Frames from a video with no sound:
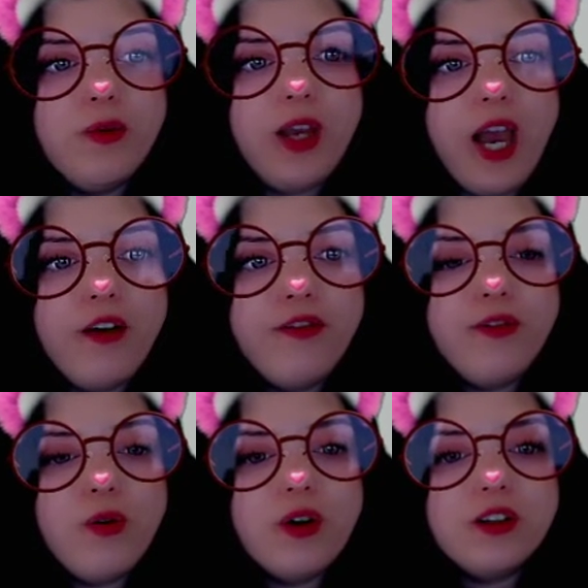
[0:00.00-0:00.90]
We have
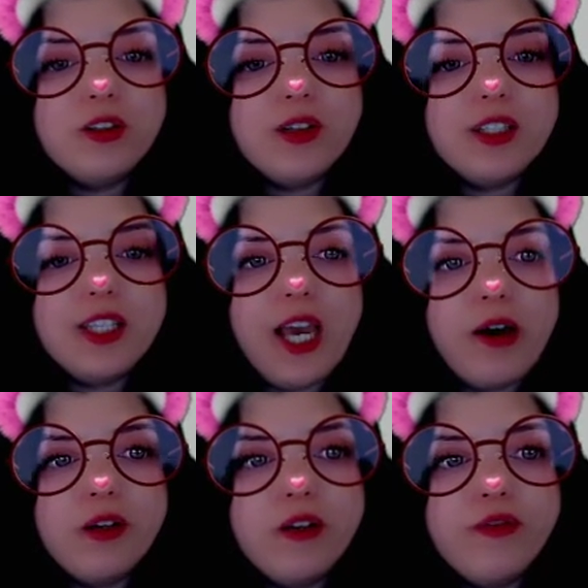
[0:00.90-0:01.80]
4, so let's
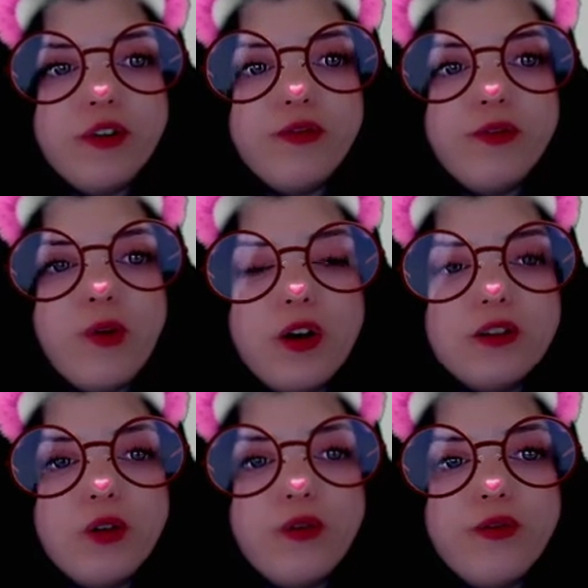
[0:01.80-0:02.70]
count up from 4.
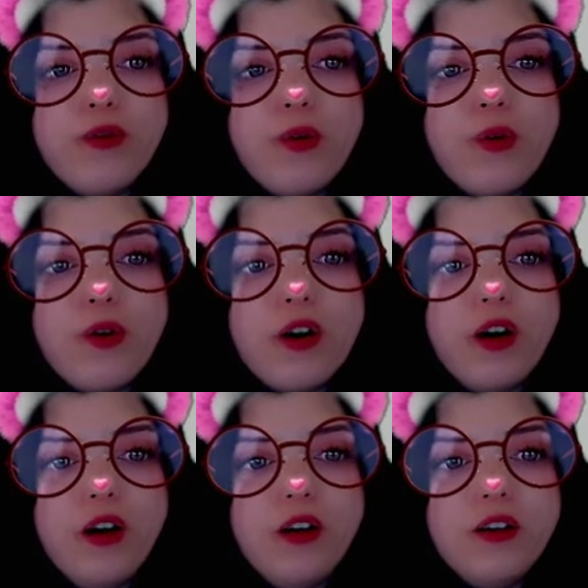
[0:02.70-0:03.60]
So
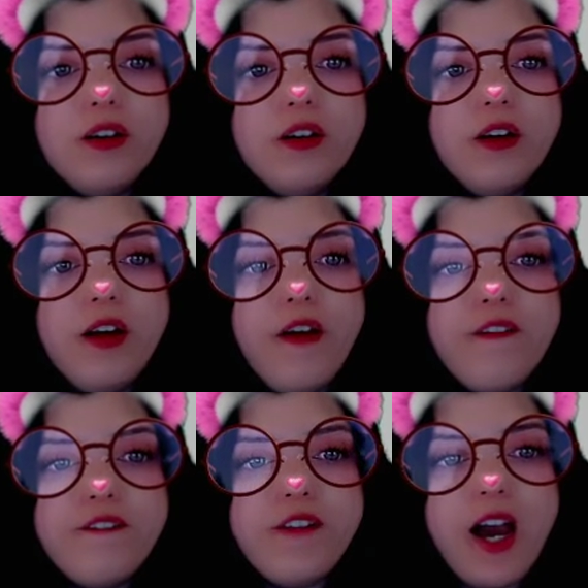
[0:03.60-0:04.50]
4,
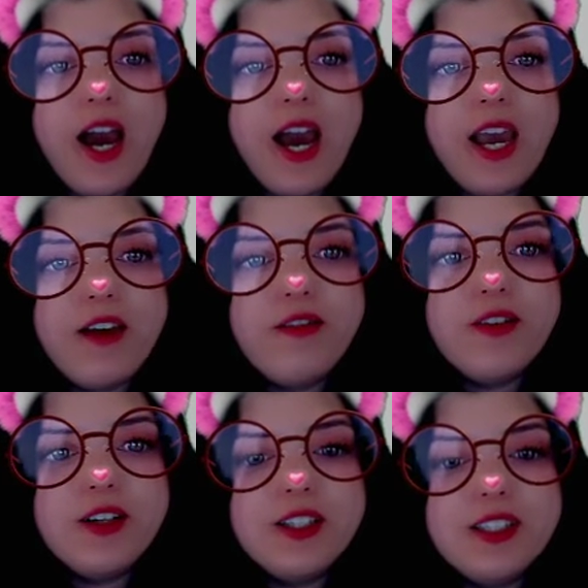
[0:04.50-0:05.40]
5,
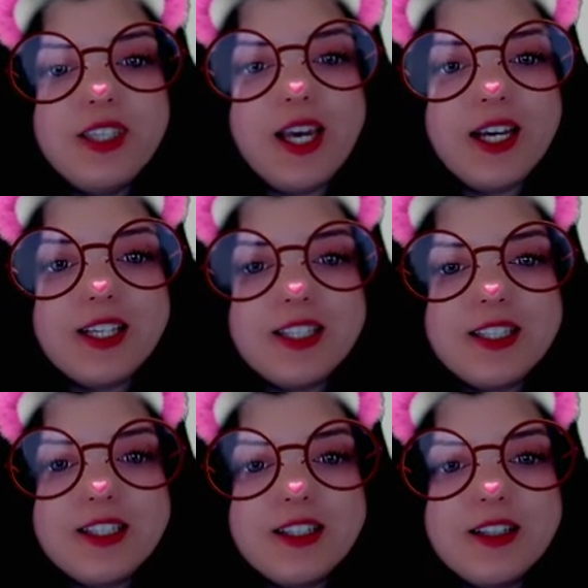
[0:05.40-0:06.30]

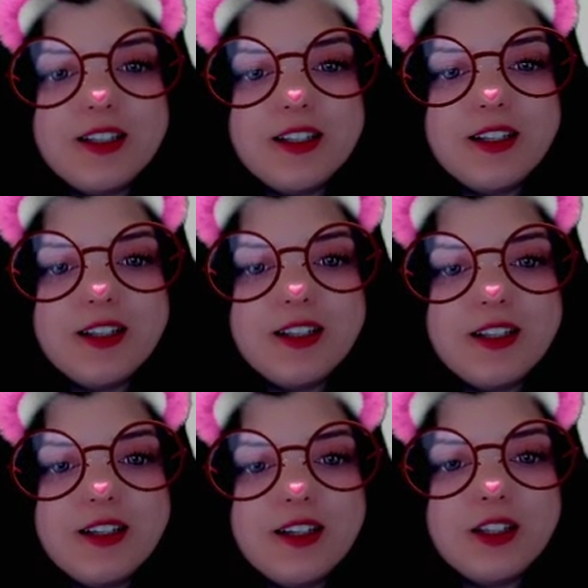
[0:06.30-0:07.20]
6.
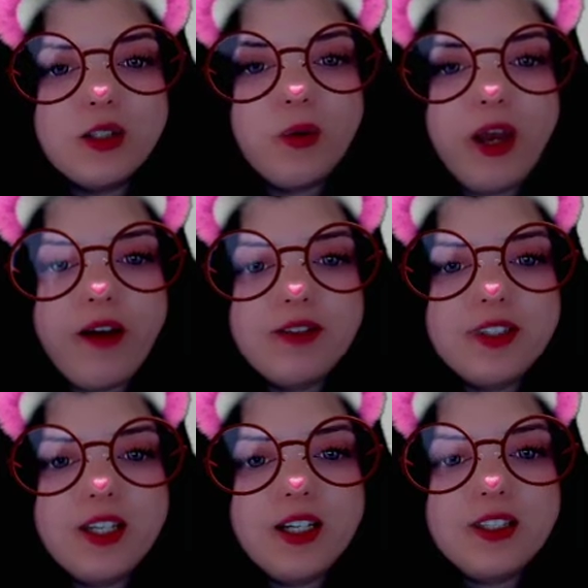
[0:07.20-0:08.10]
So I have
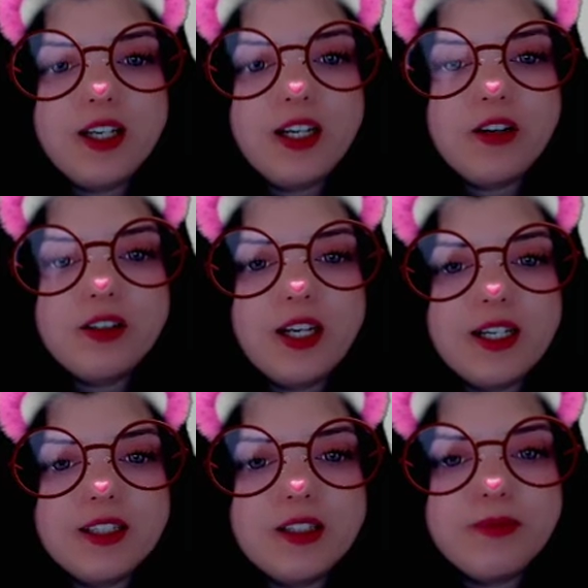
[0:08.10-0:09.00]
6 in our
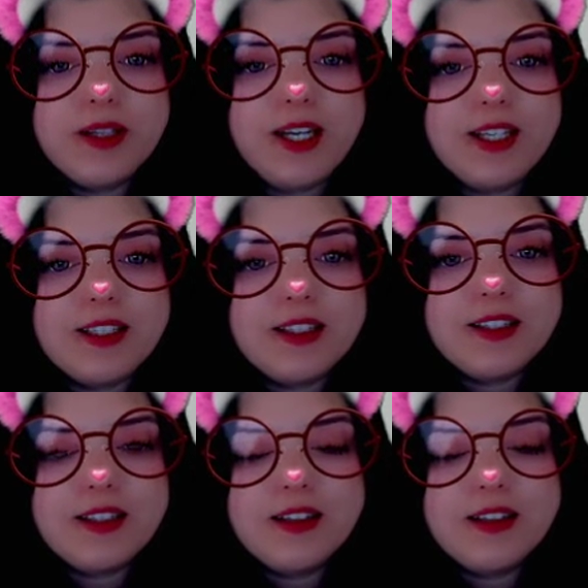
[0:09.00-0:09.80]
tens place.